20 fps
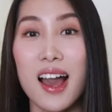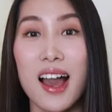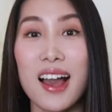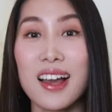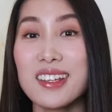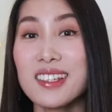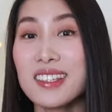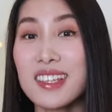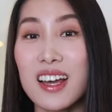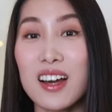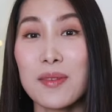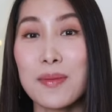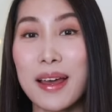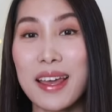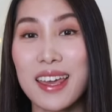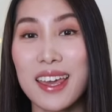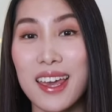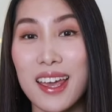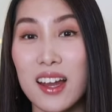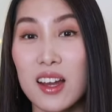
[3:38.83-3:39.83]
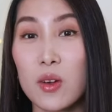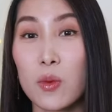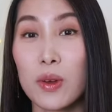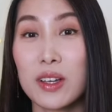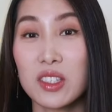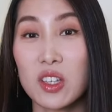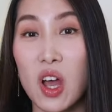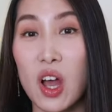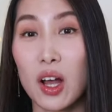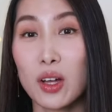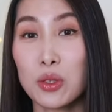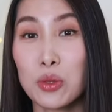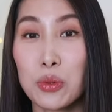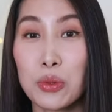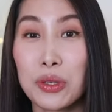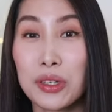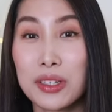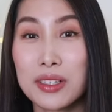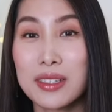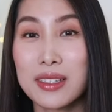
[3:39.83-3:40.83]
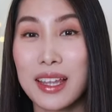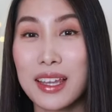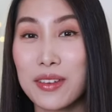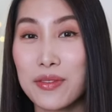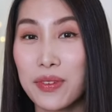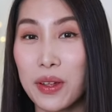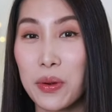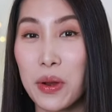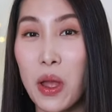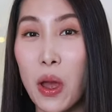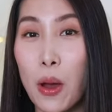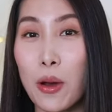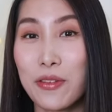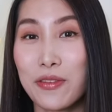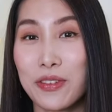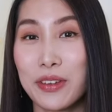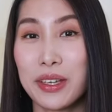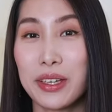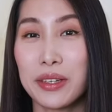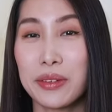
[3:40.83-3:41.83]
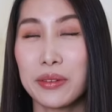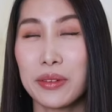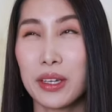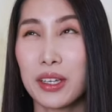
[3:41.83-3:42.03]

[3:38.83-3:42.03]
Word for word: I style my hair with hot tools like very often,